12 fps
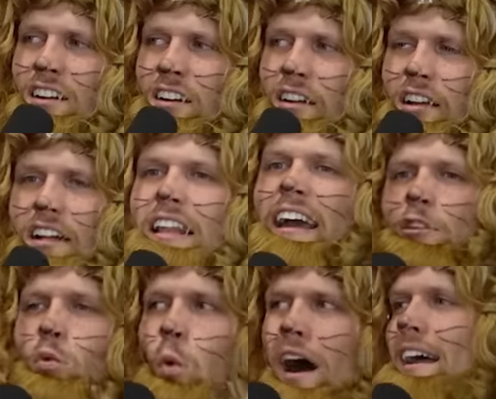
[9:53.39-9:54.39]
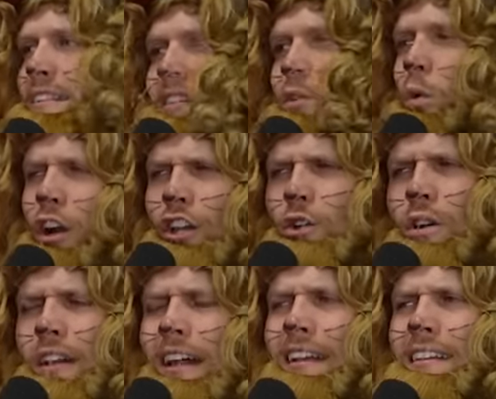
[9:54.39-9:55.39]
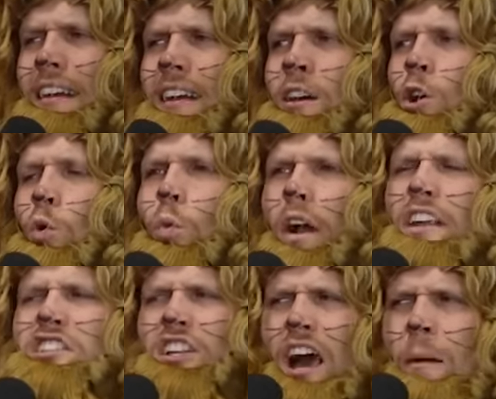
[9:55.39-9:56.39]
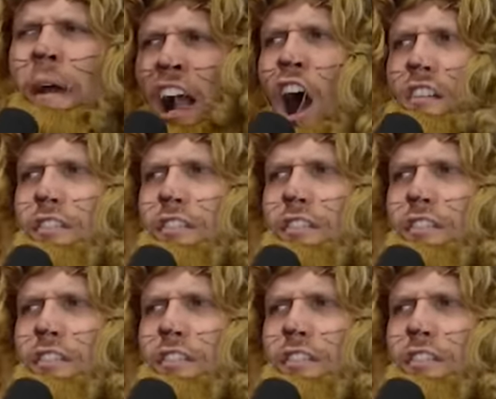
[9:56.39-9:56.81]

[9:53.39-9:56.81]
Collect what? What are you collecting? The sweat. What is coming off